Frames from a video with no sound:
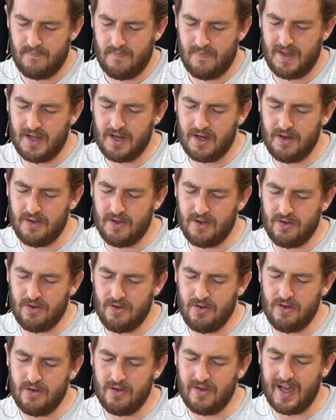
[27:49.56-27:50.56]
Thank you that
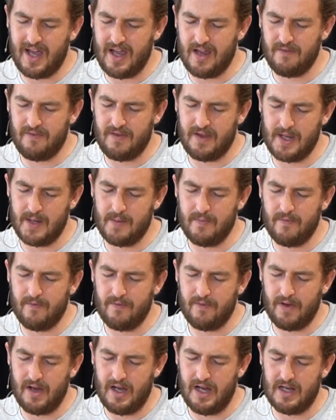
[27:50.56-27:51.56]
you gave him
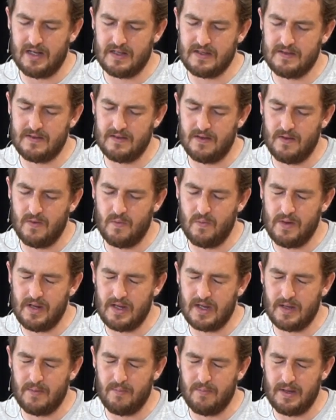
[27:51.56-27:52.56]
for us so that we
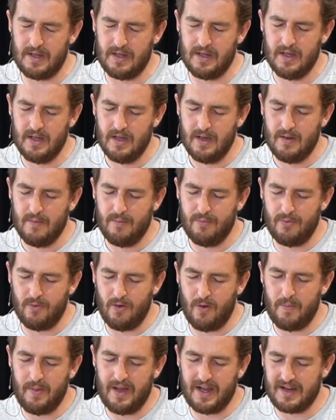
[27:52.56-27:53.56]
can be
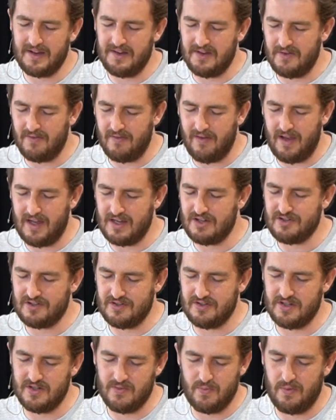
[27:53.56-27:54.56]
brought back into
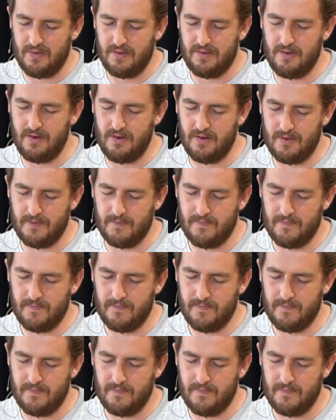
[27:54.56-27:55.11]
relationship with you.